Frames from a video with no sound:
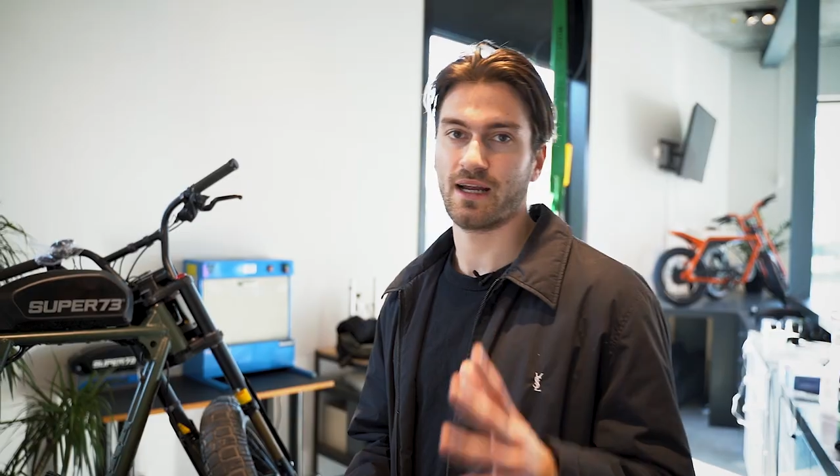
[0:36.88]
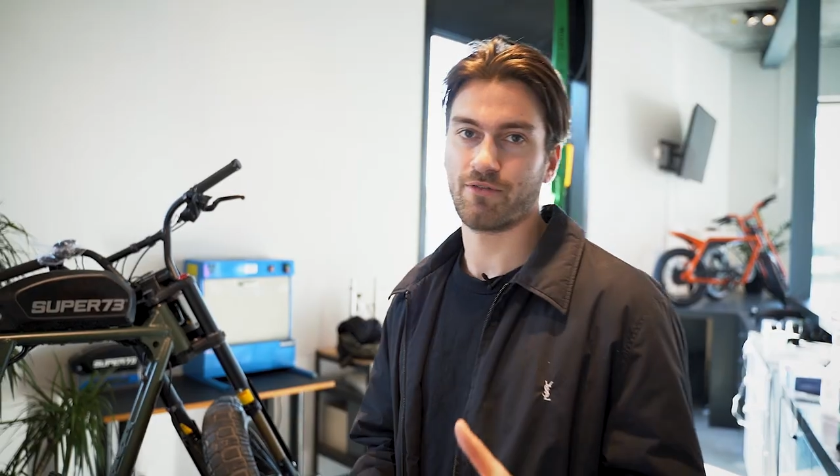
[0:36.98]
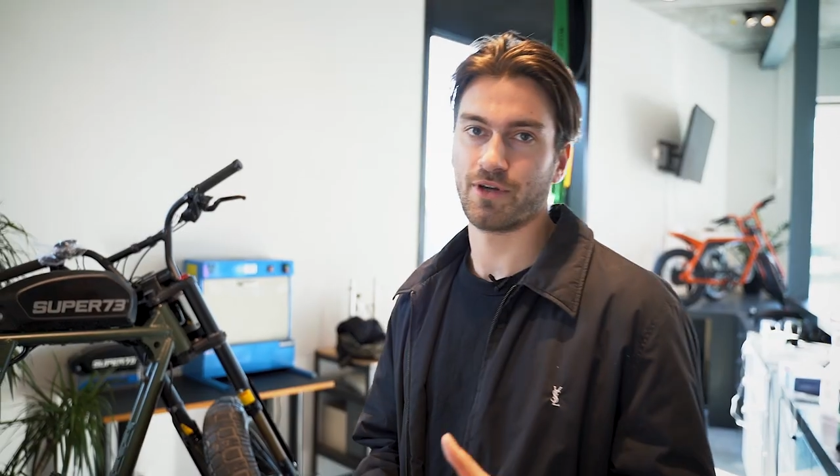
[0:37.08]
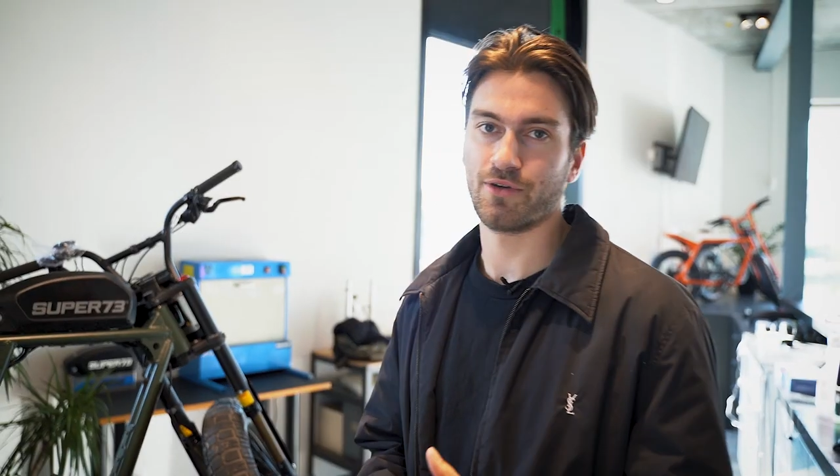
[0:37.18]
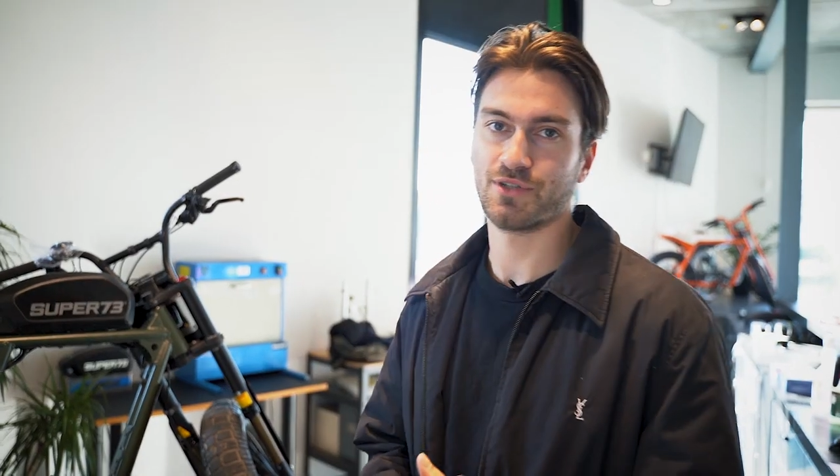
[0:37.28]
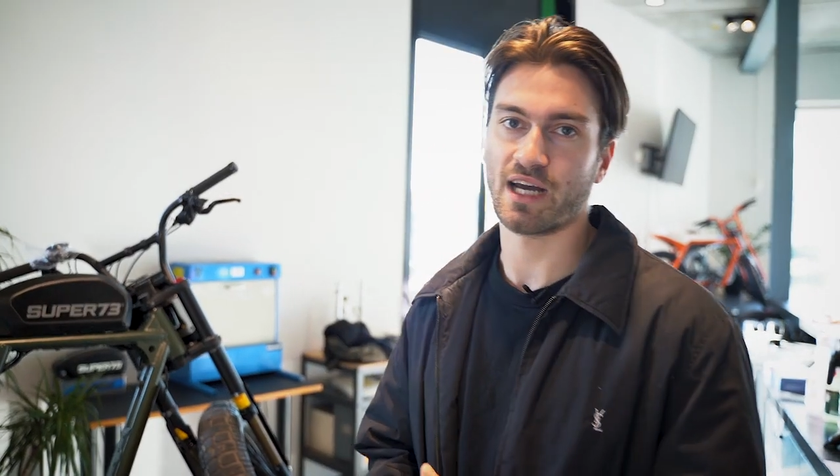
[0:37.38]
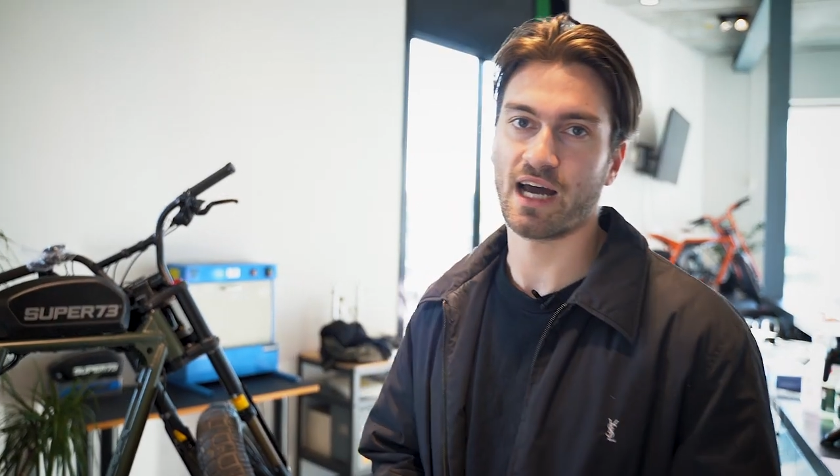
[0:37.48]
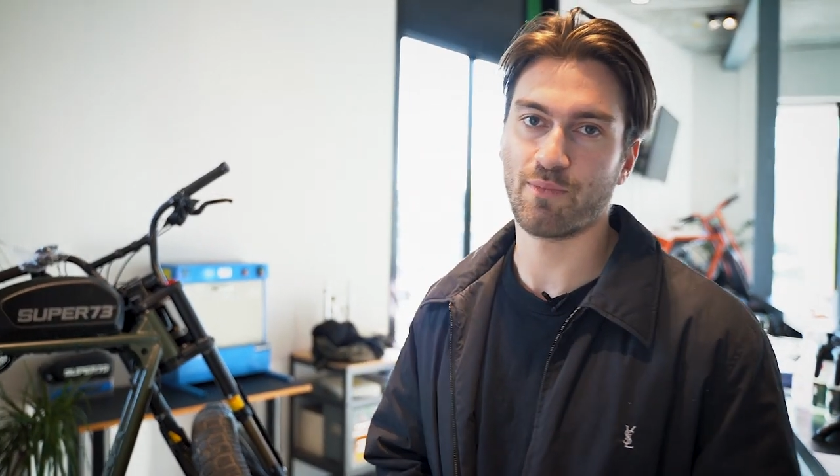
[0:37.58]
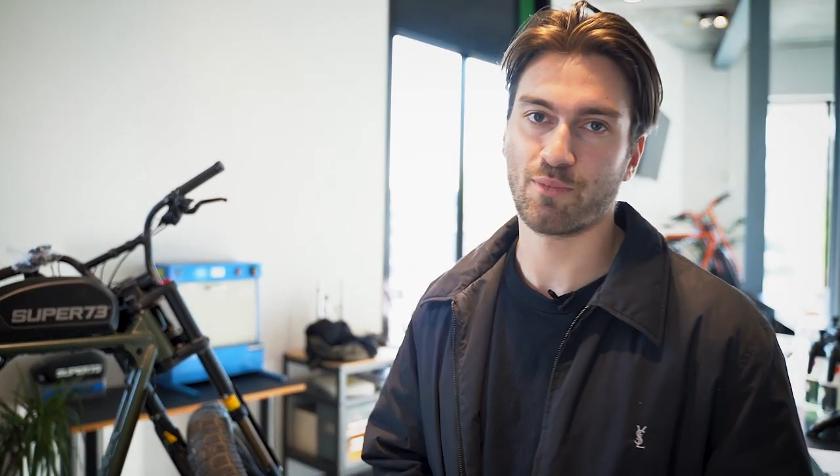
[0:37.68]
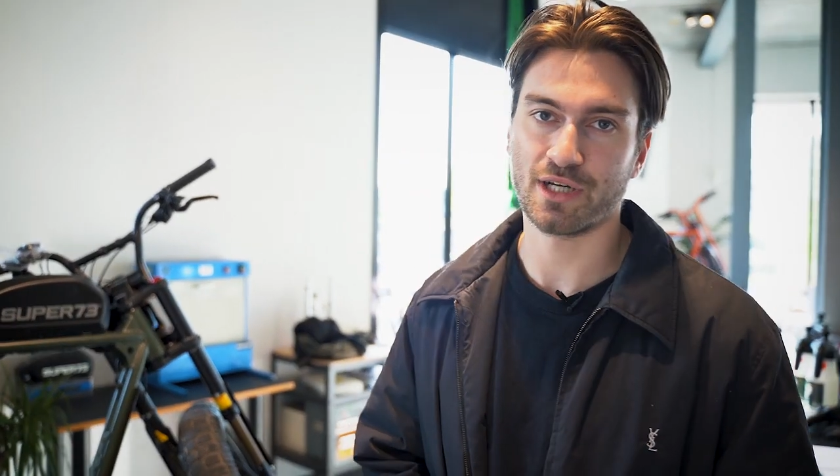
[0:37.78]
ever use a
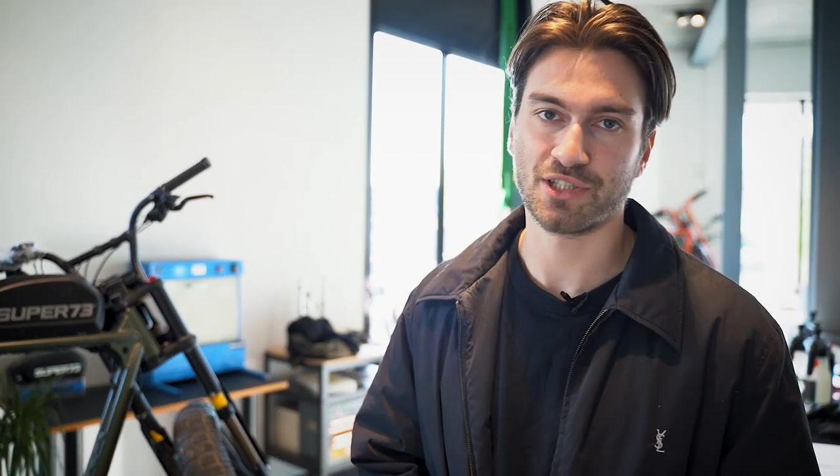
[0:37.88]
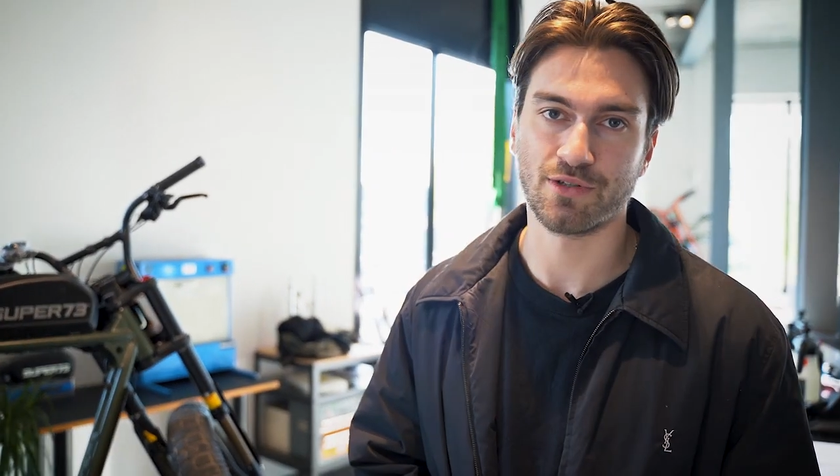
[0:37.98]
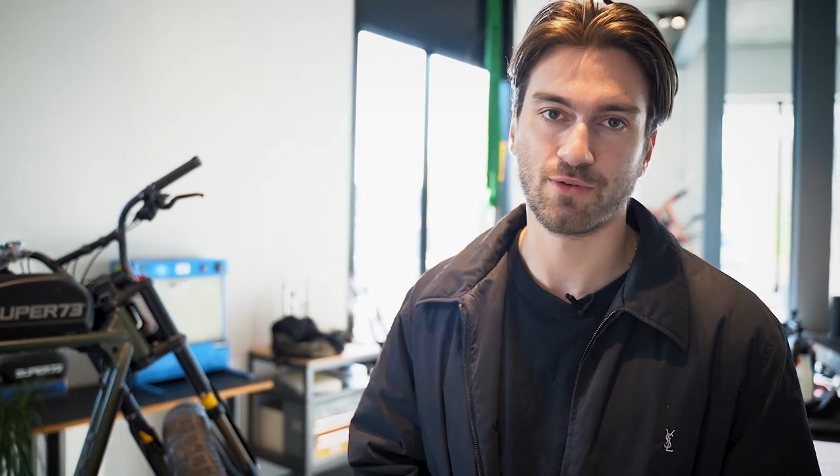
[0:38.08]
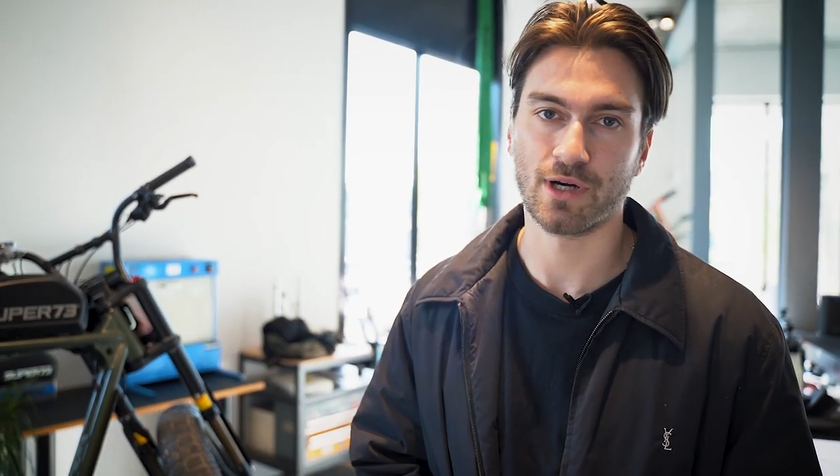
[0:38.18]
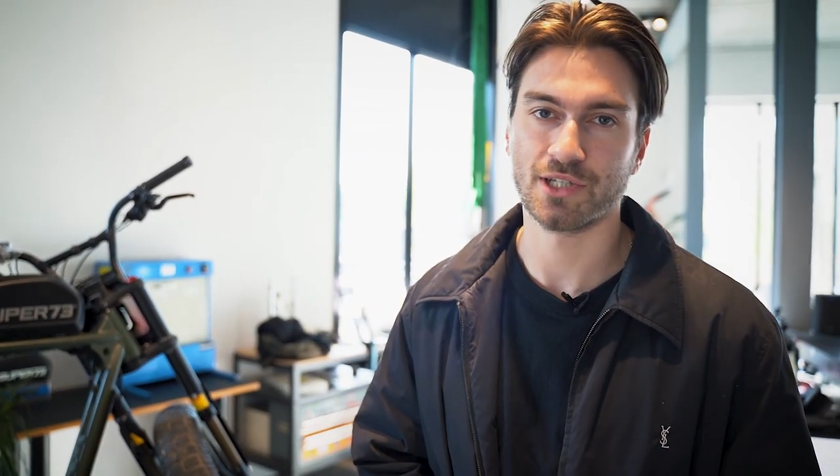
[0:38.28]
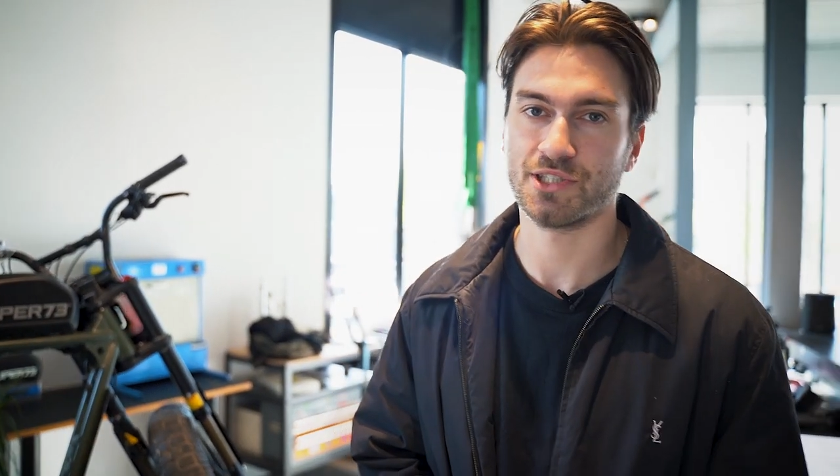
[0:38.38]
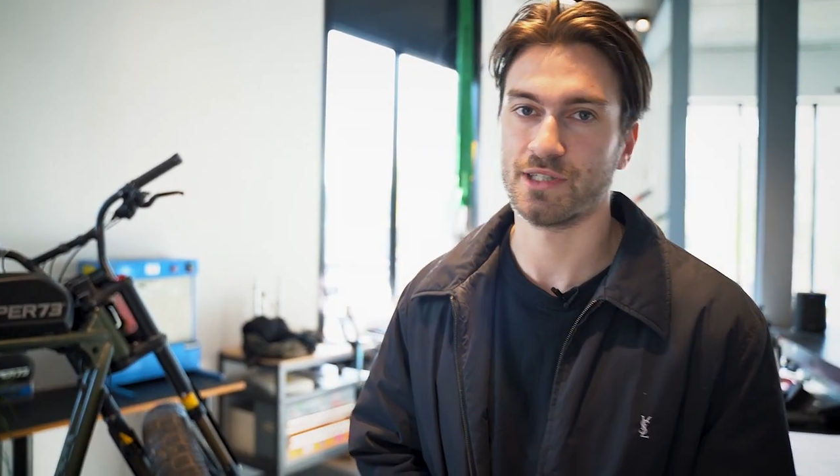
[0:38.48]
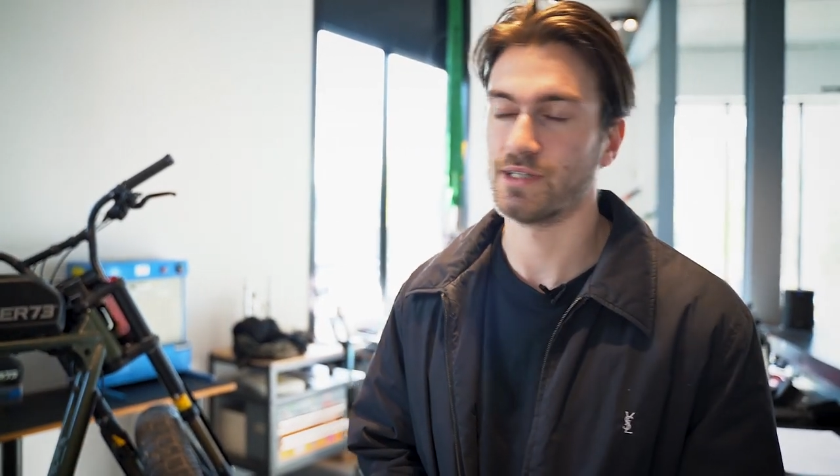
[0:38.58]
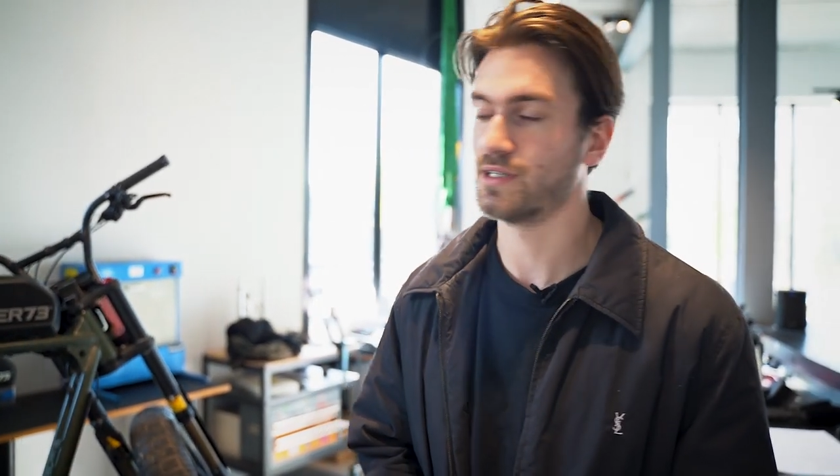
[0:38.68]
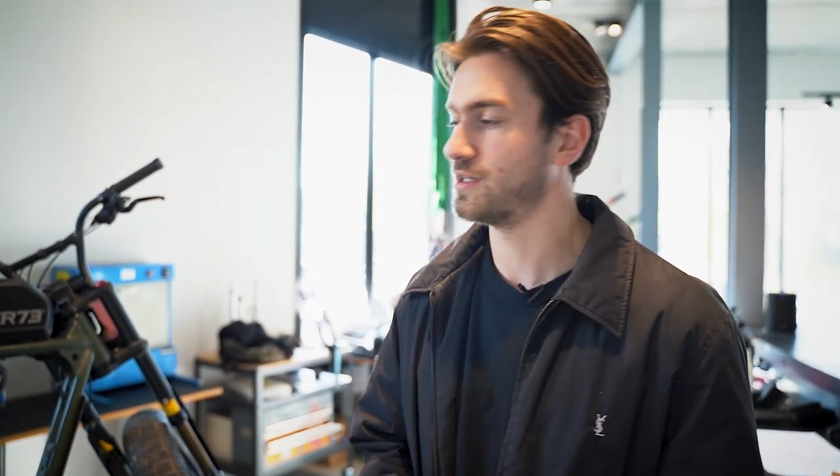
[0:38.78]
high pressure
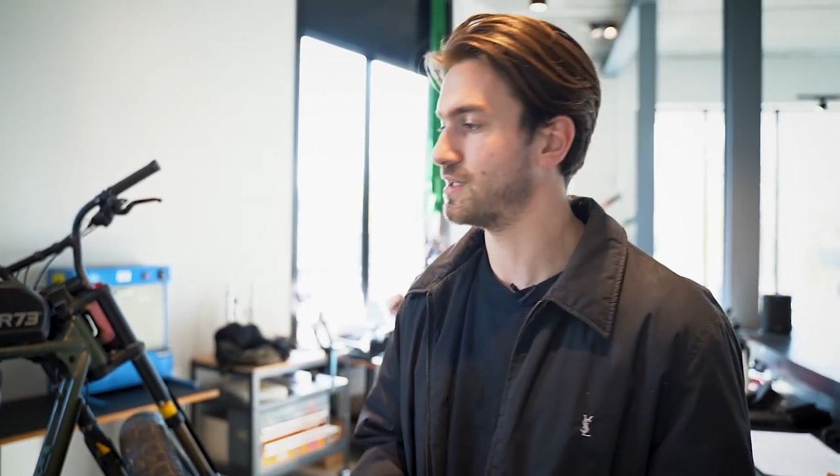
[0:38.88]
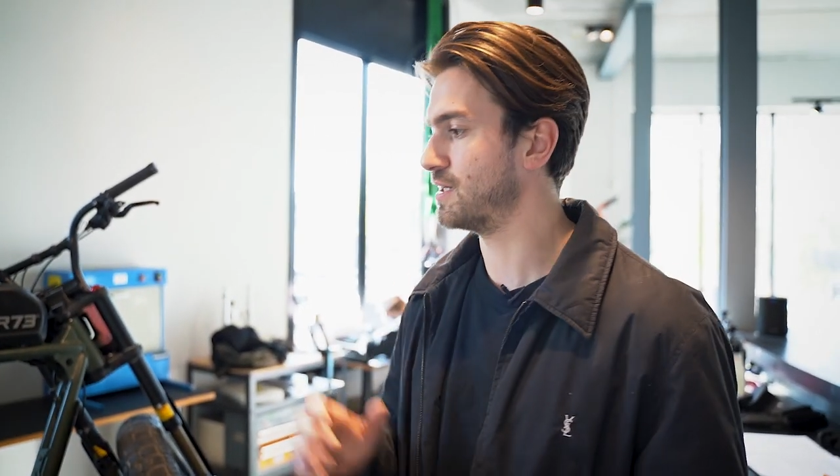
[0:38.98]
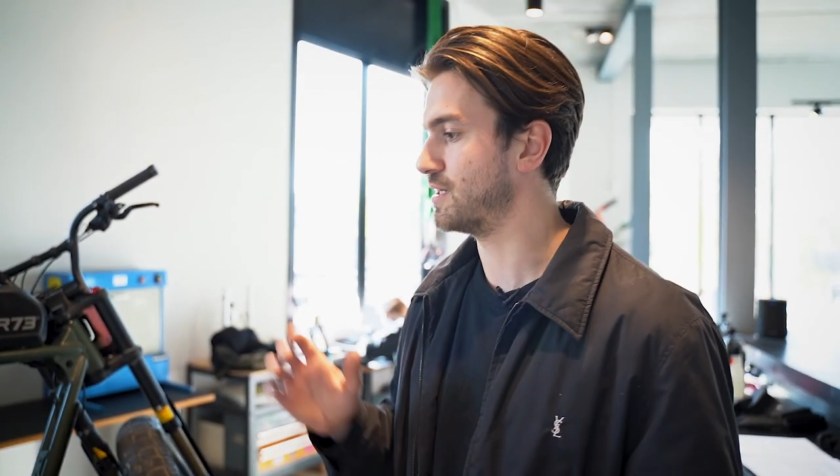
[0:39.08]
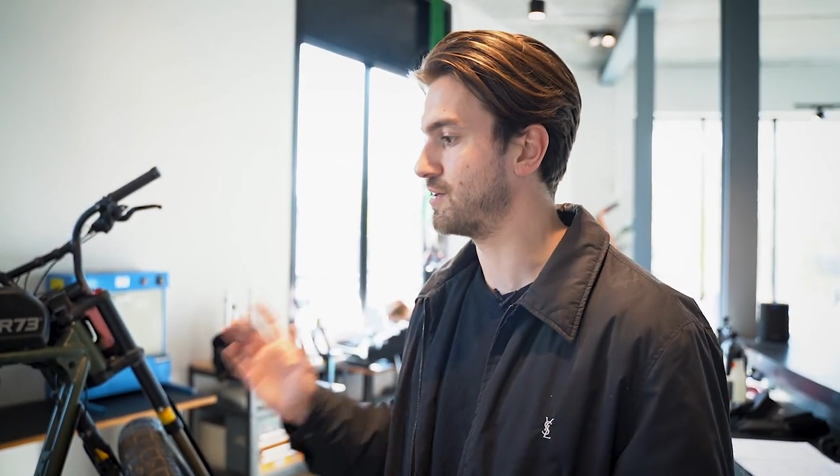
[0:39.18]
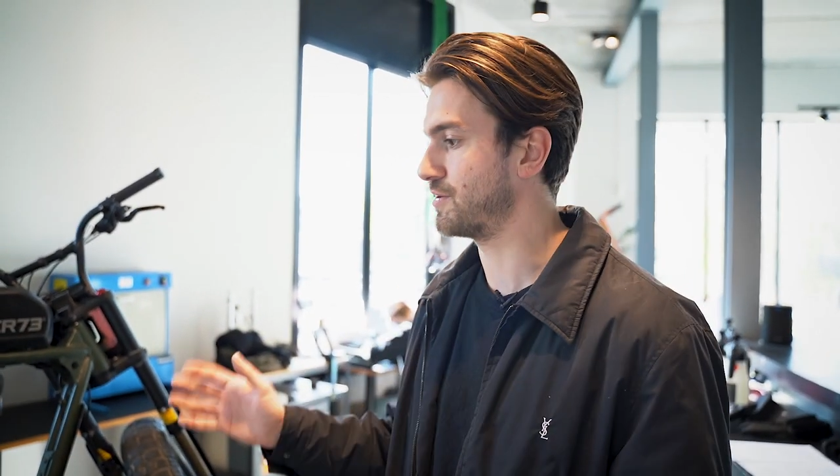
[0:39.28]
washer uh,